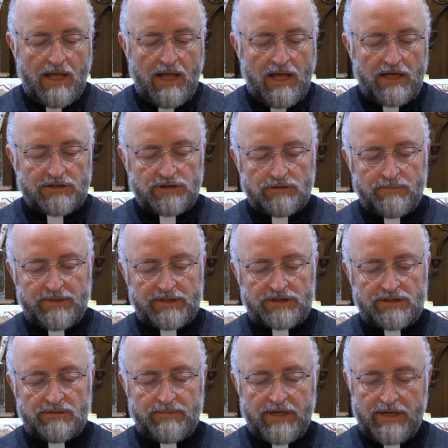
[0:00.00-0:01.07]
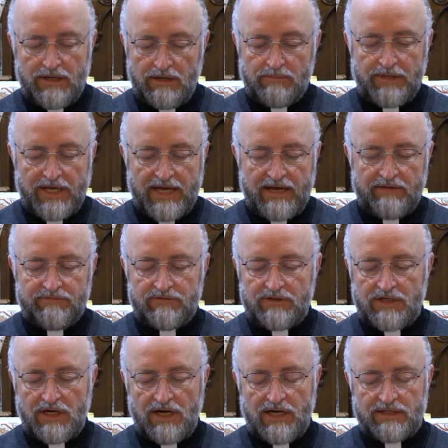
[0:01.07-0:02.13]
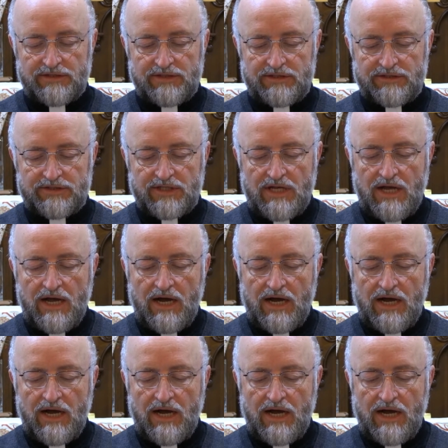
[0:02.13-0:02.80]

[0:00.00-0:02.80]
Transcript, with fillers: As your bishop and on behalf of the diocese,